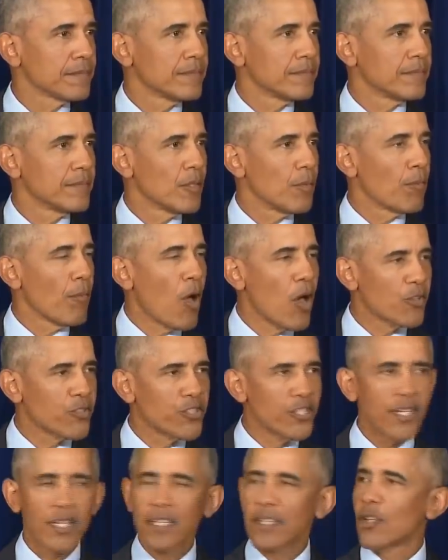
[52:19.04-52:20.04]
They're
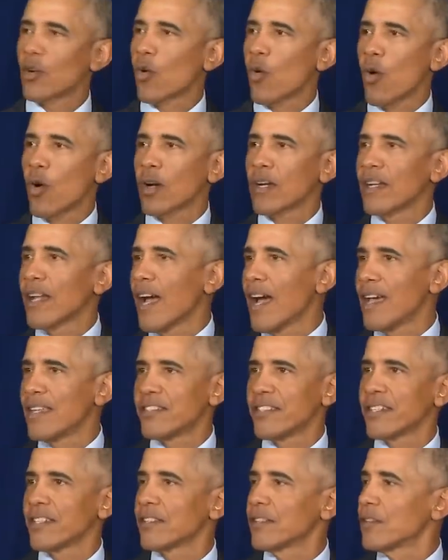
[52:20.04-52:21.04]
marching, and they're
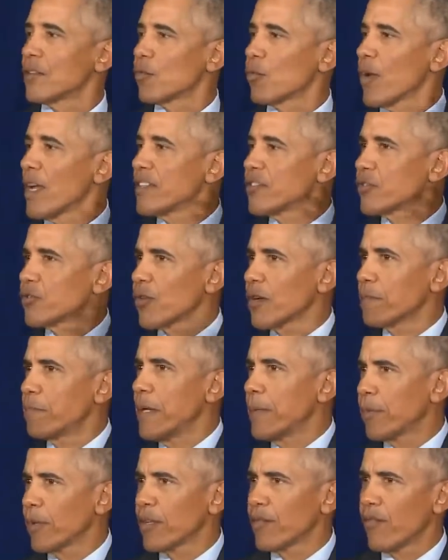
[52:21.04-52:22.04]
organizing, and they're registering
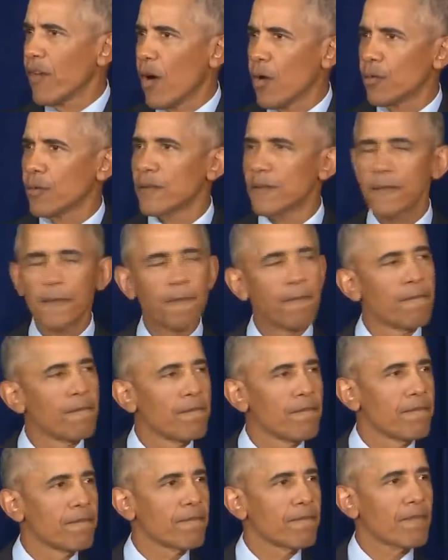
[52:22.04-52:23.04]
people to vote,
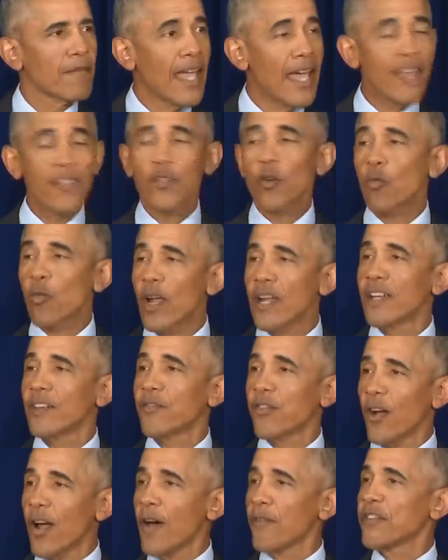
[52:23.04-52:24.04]
and they're running
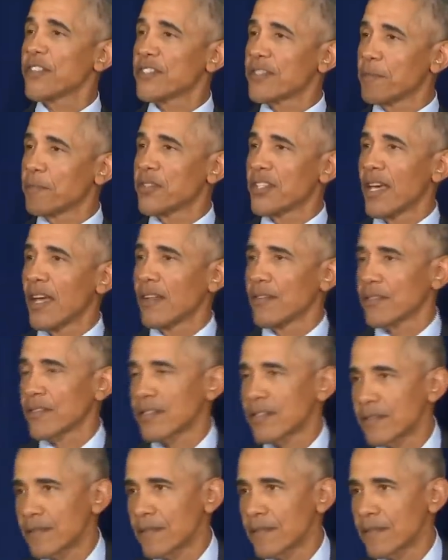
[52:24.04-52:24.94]
for office themselves.